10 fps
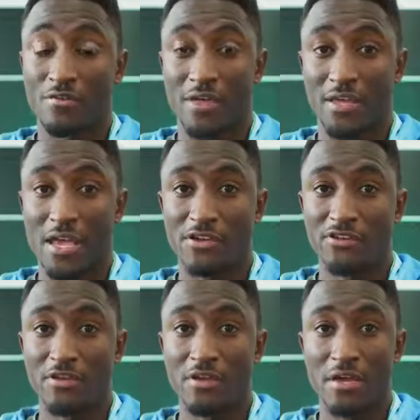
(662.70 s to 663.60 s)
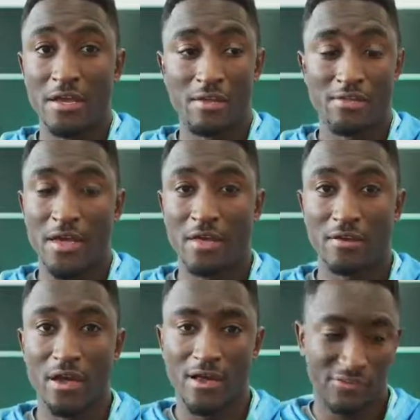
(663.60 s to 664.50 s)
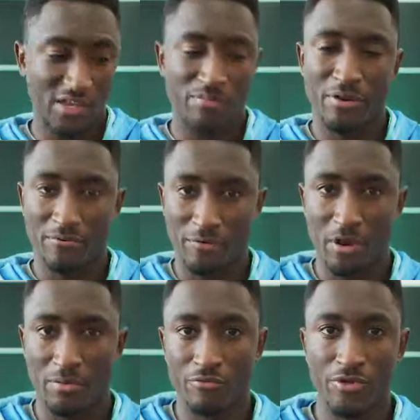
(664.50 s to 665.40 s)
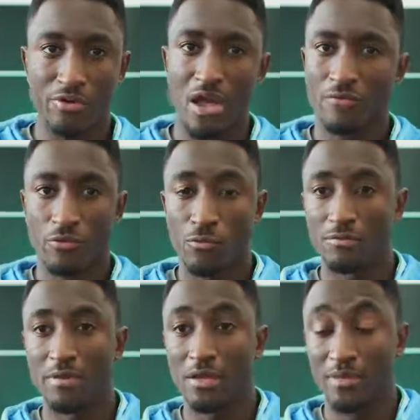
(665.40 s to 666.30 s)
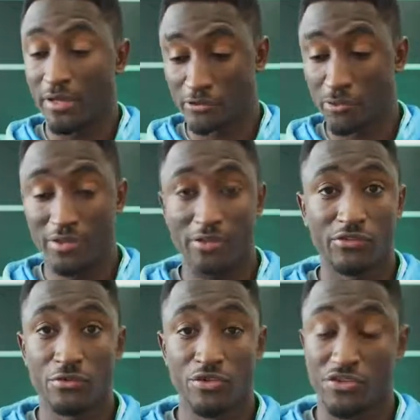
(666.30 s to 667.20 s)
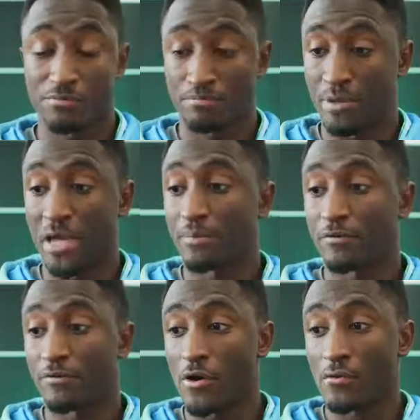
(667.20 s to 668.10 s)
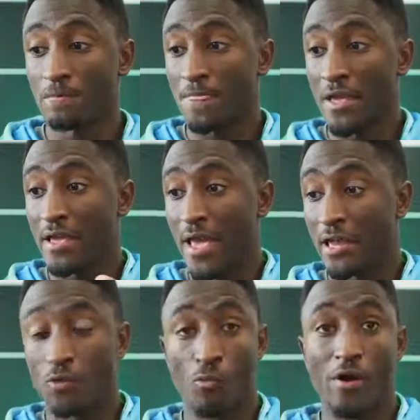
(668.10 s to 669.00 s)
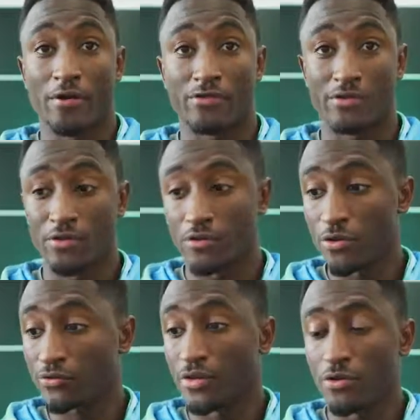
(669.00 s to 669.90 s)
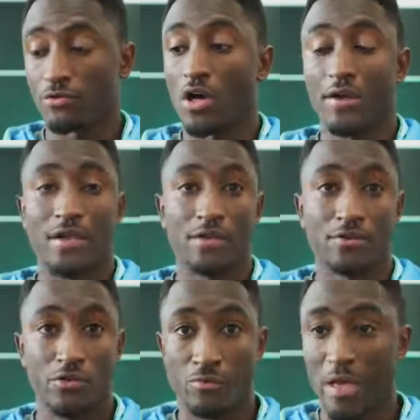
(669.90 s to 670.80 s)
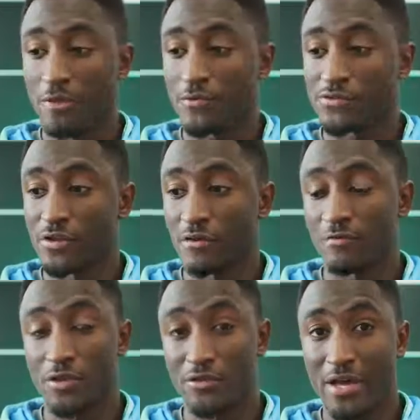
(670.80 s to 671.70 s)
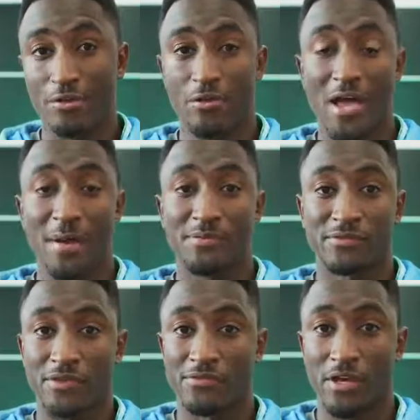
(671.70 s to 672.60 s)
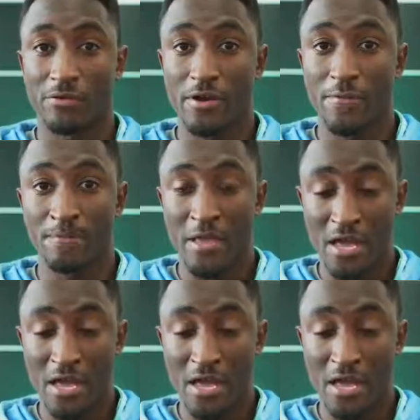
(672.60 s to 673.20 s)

authentication than a separate fingerprint reader ever would be. Because with this, you just pick up the phone and it works. You use it, you log in, you pay for stuff, you download apps, etc.